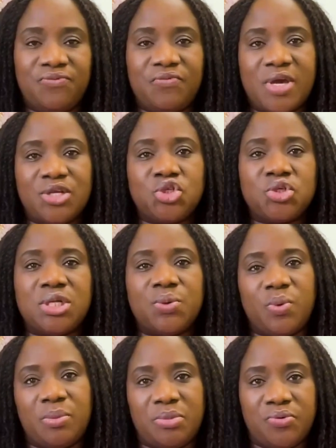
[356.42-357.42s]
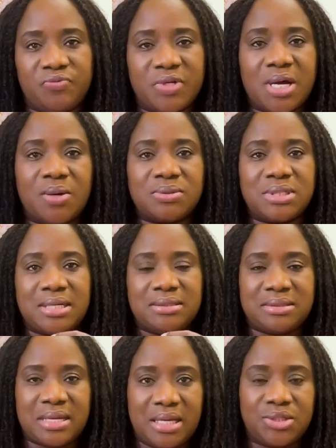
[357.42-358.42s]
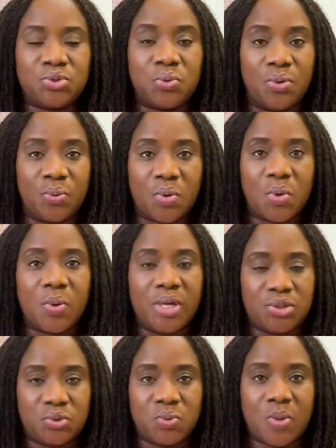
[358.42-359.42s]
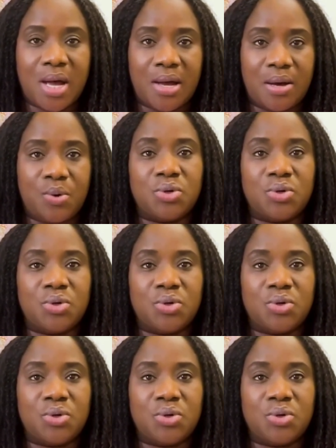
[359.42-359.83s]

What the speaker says: eventually we moved out and started to grow into our